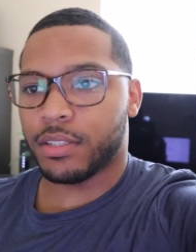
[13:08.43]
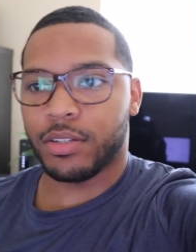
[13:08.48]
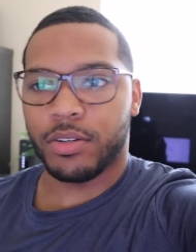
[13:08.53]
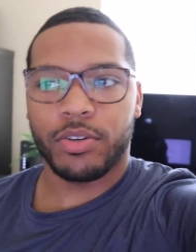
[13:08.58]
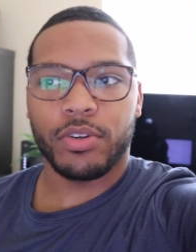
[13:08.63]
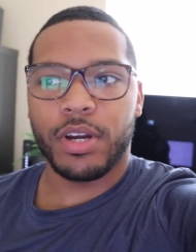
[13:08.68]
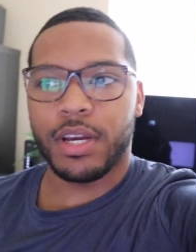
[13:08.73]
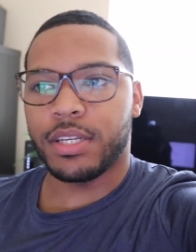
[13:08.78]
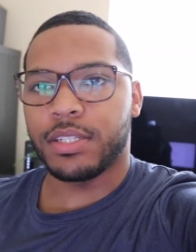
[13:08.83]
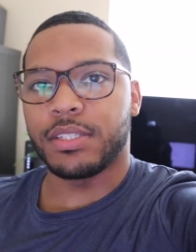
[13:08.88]
so
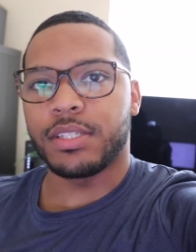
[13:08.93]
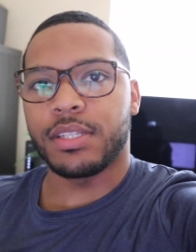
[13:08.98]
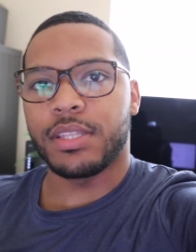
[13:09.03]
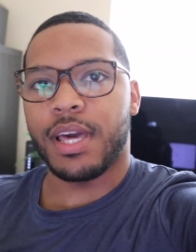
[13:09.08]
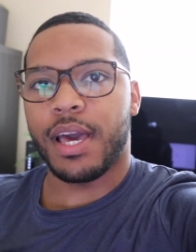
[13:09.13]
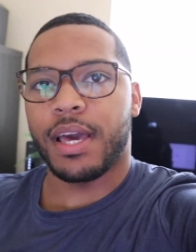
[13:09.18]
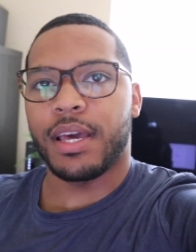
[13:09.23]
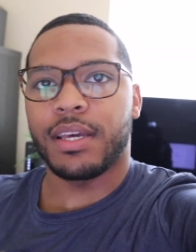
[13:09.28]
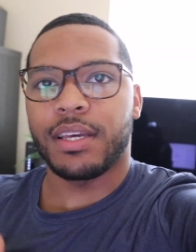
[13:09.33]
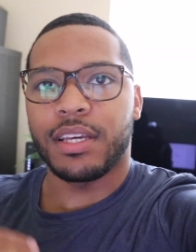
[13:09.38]
crazy
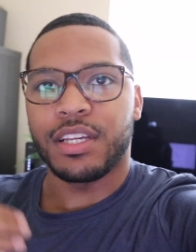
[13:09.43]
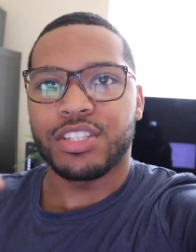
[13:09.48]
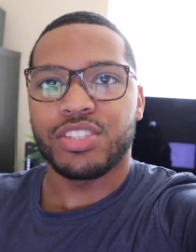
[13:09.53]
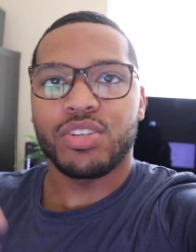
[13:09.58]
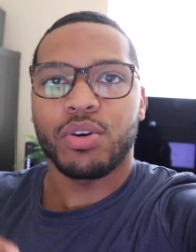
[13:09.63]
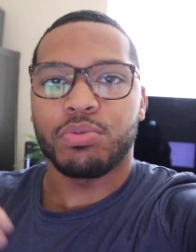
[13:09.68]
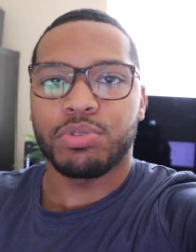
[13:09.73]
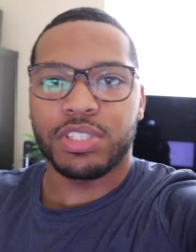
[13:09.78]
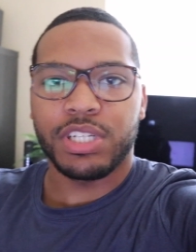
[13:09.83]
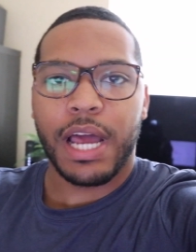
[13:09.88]
that it's
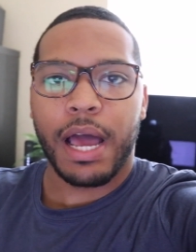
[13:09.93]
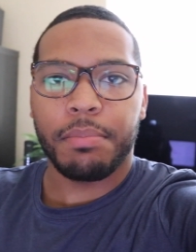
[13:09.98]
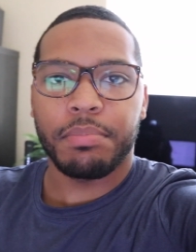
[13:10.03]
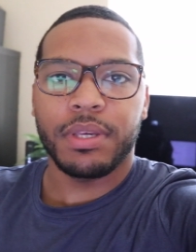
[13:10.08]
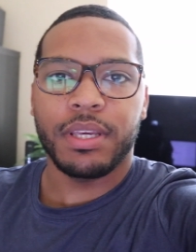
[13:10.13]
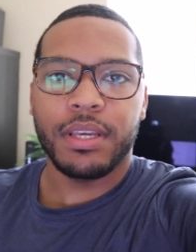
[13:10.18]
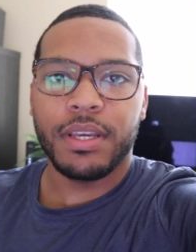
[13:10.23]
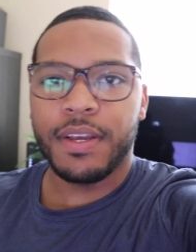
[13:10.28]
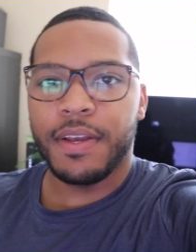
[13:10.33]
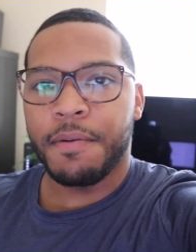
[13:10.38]
so
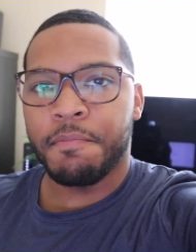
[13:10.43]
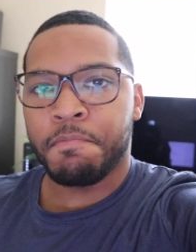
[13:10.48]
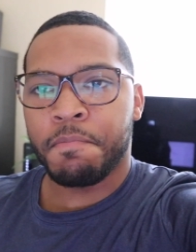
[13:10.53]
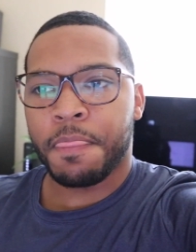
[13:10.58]
choppy.